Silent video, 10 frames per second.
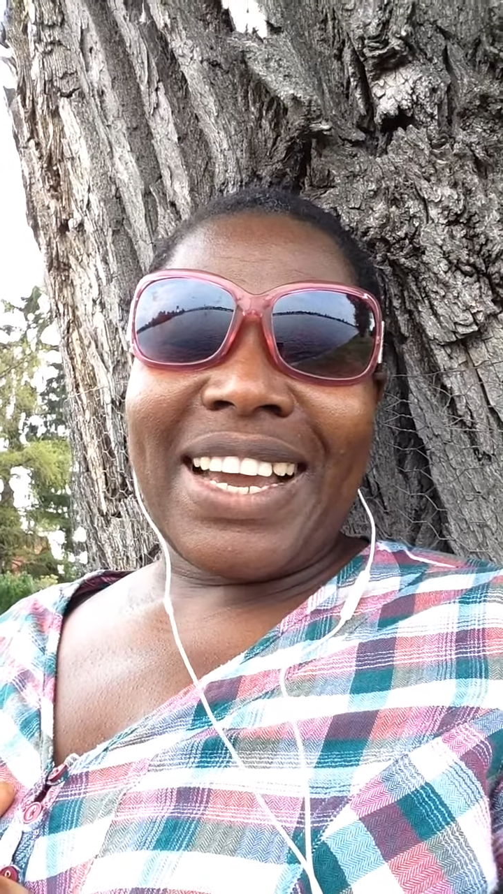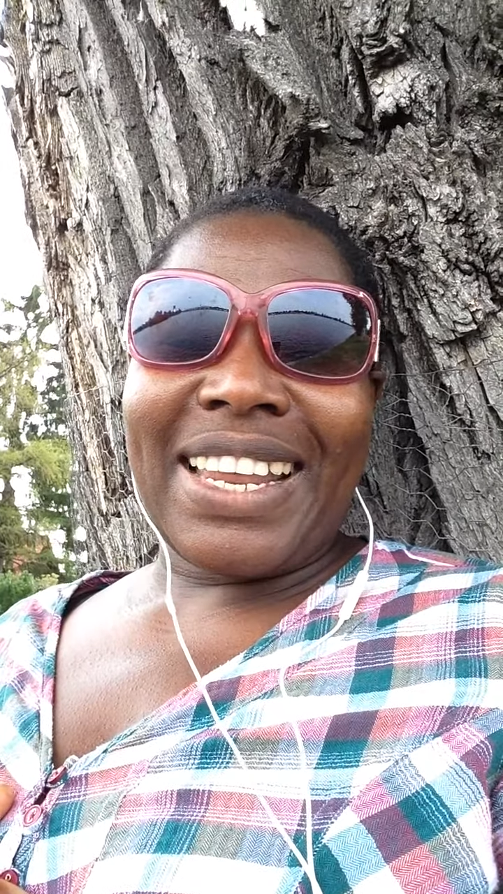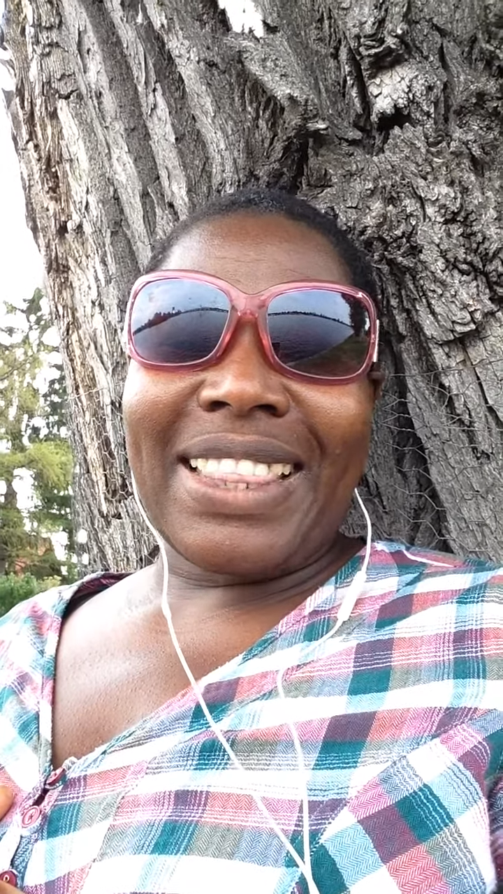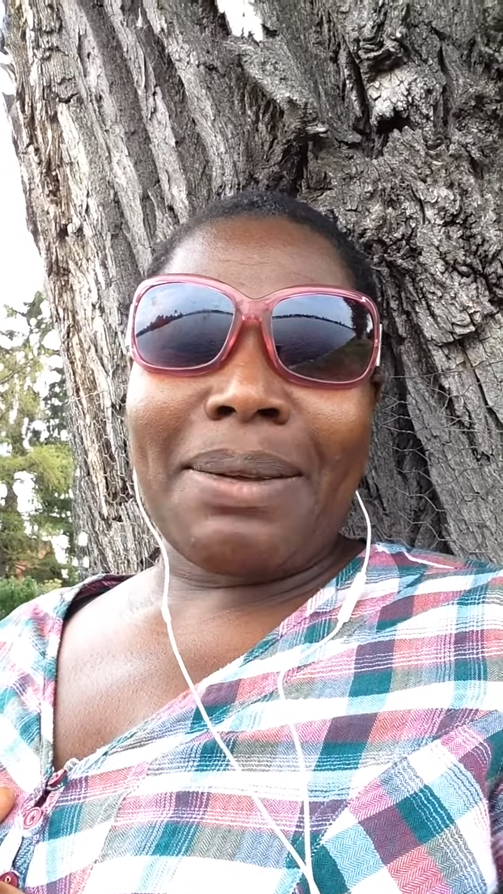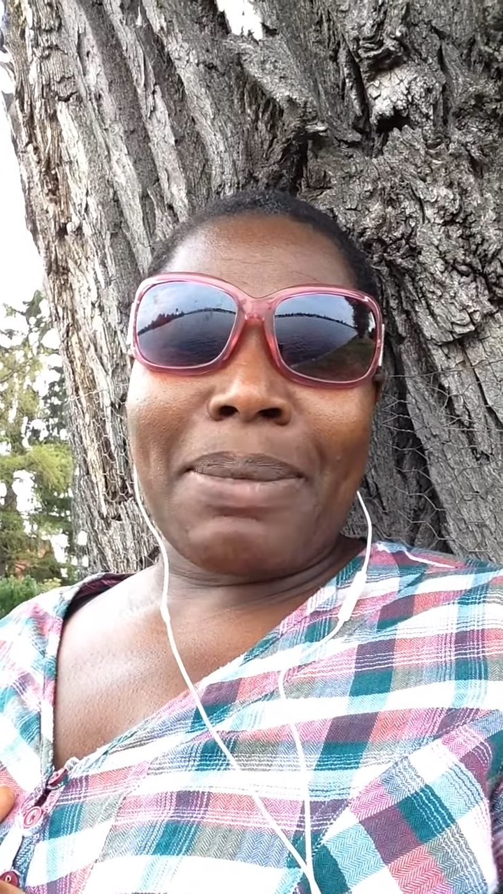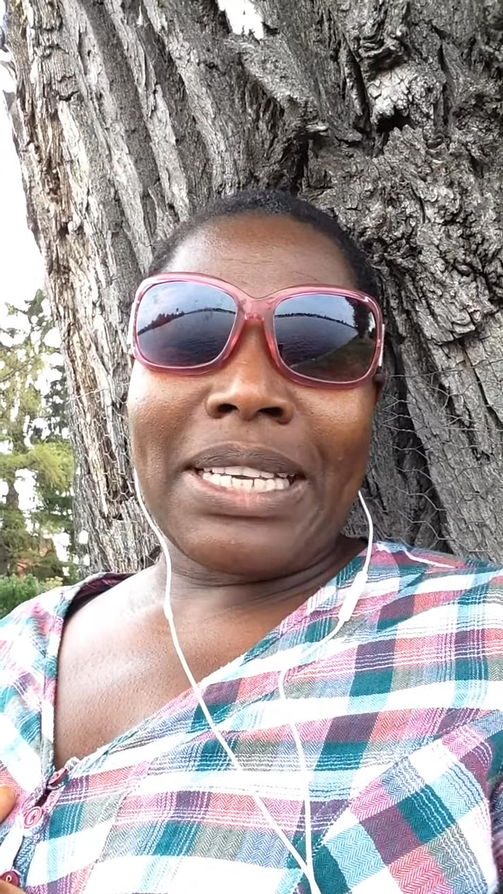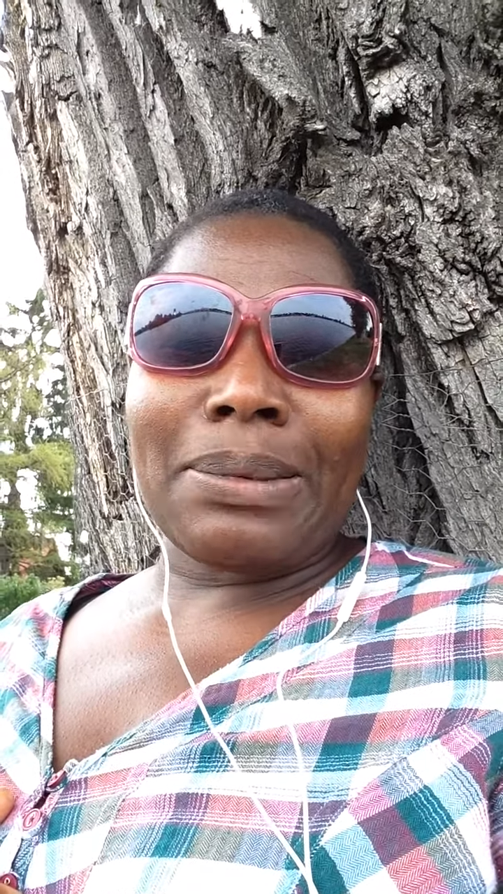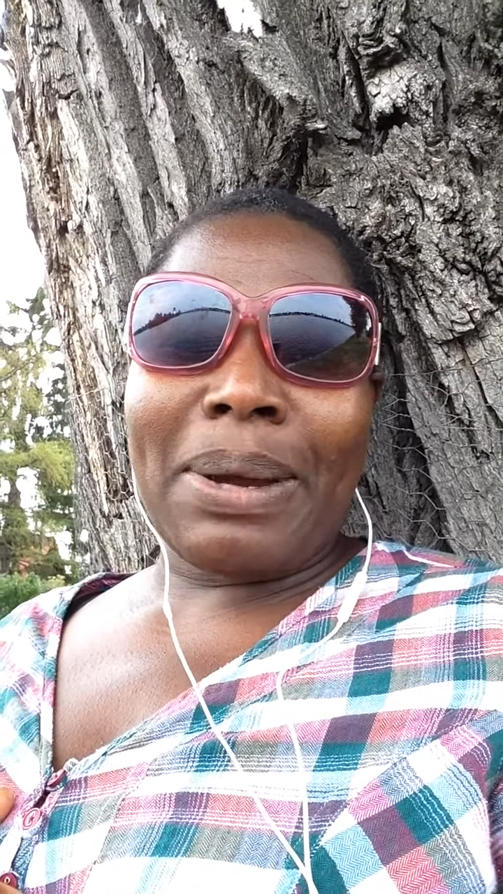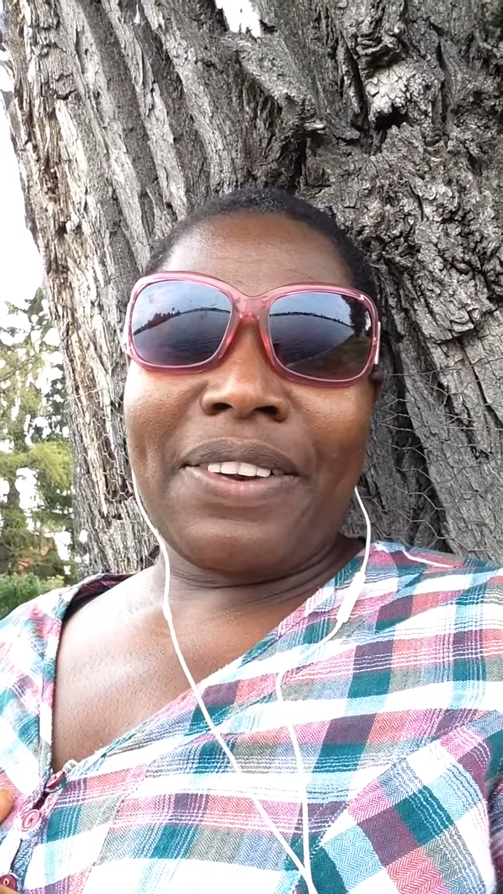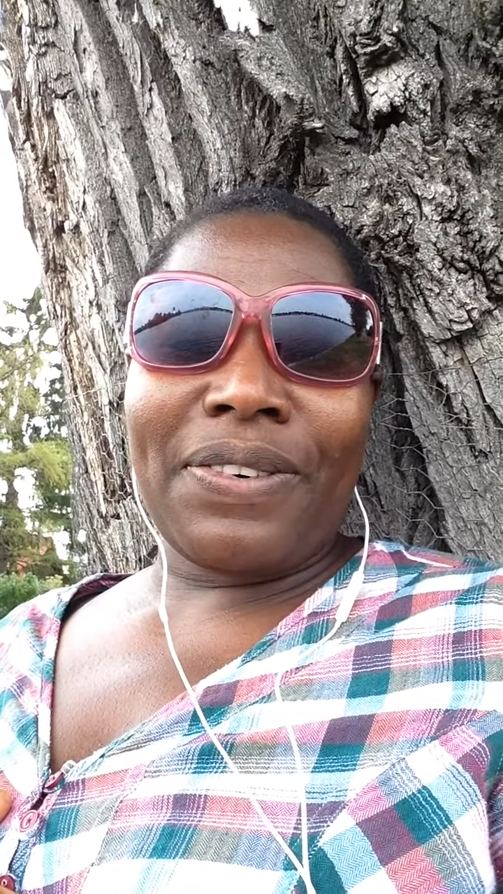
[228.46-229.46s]
And I think my
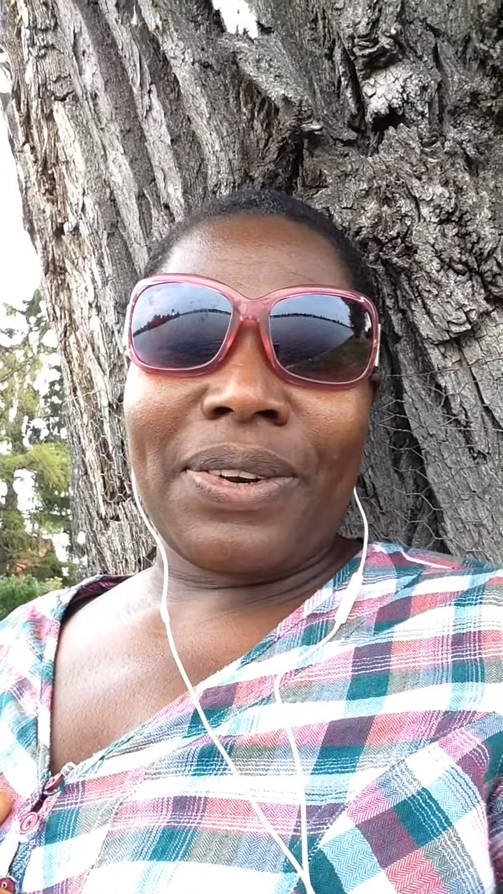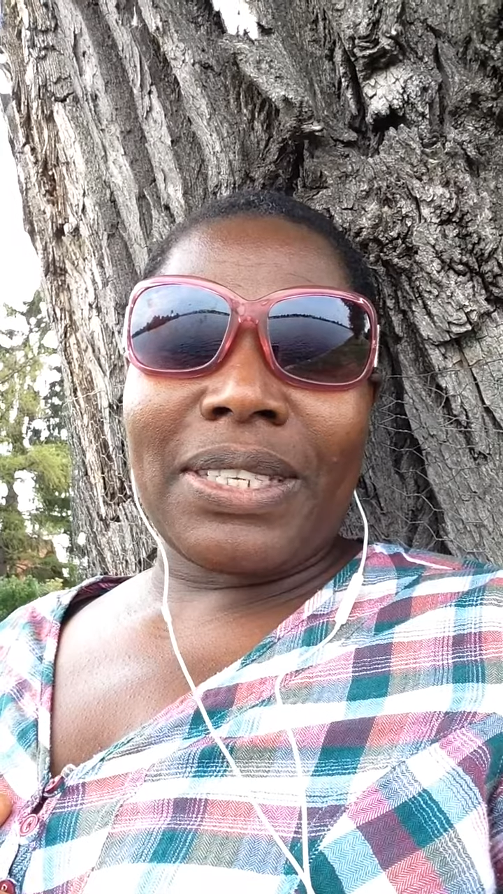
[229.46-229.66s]
smartphone